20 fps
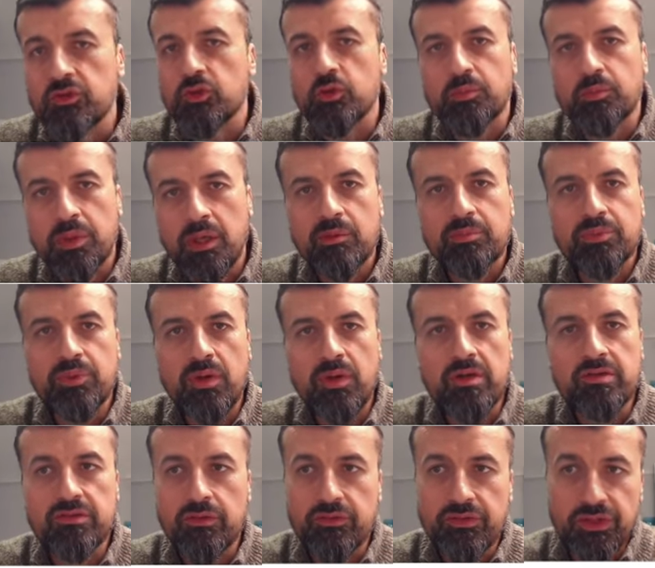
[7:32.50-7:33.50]
a superb
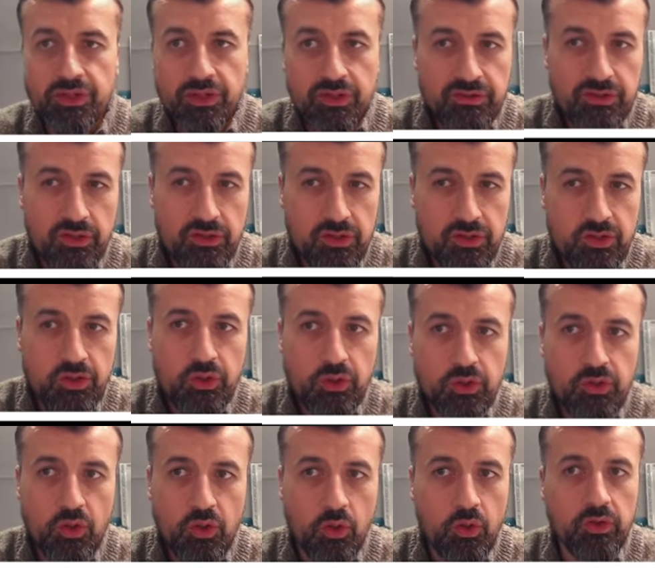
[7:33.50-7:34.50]
price of just
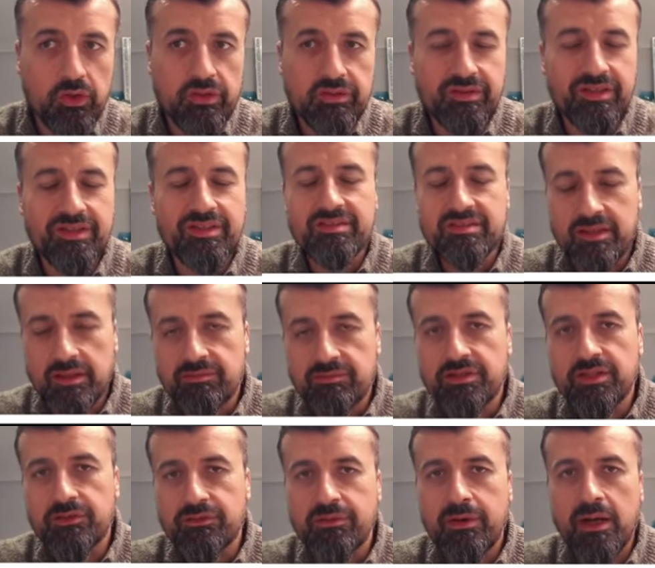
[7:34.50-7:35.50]

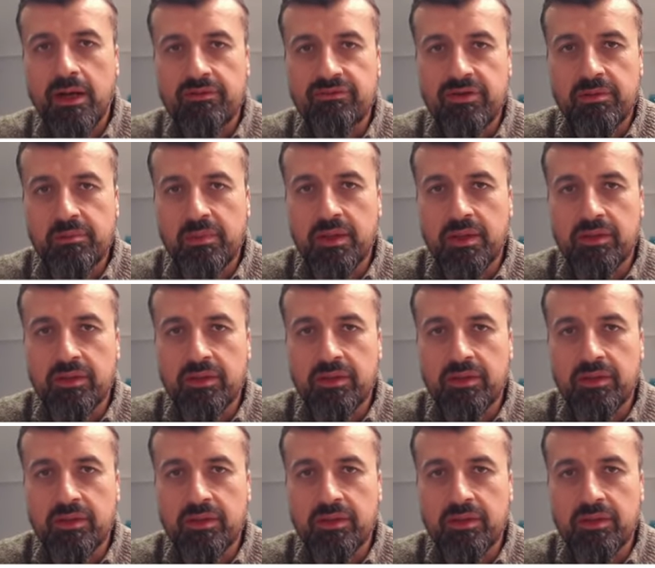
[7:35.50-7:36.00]
$2.75 per